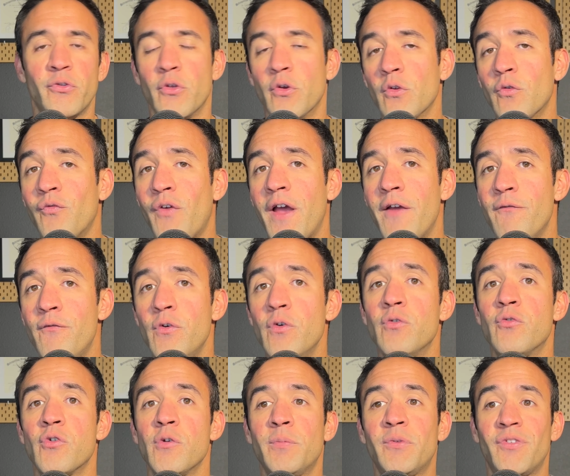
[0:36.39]
Those 5
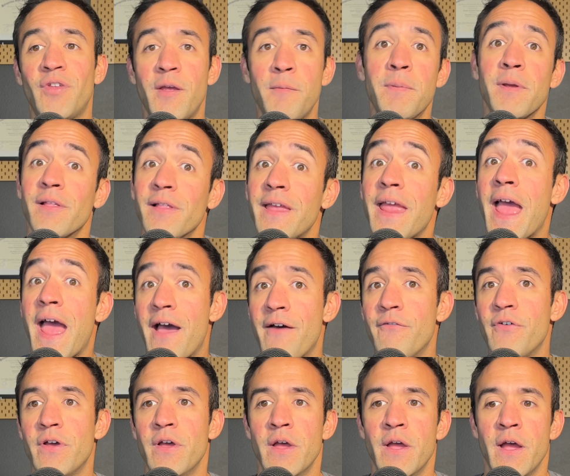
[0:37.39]
food groups typically
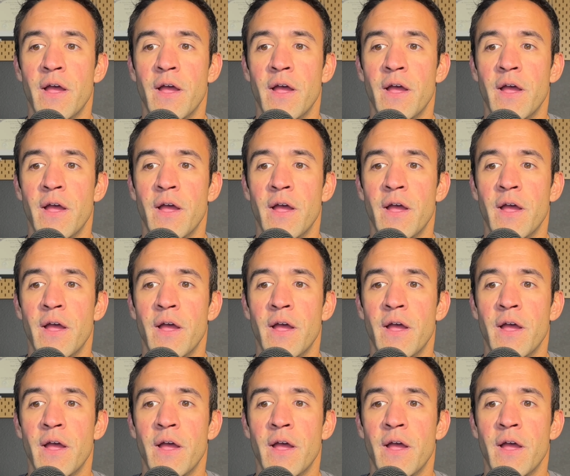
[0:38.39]
have